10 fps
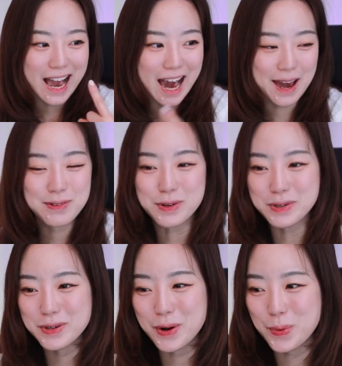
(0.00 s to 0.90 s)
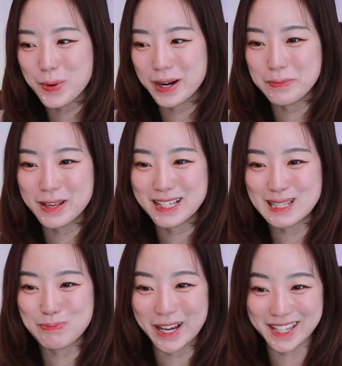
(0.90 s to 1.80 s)
I don't know what I'll be
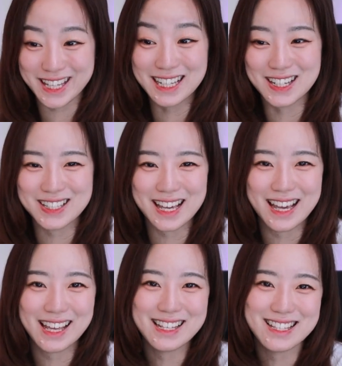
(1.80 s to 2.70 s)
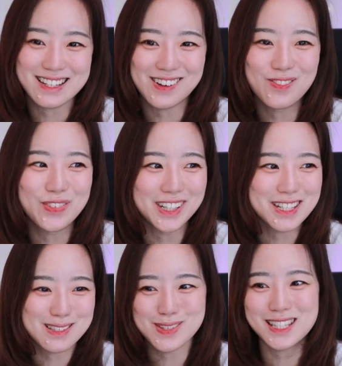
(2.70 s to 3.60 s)
expecting because as of
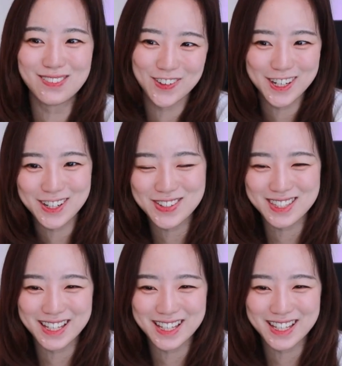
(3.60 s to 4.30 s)
Billlie's music videos,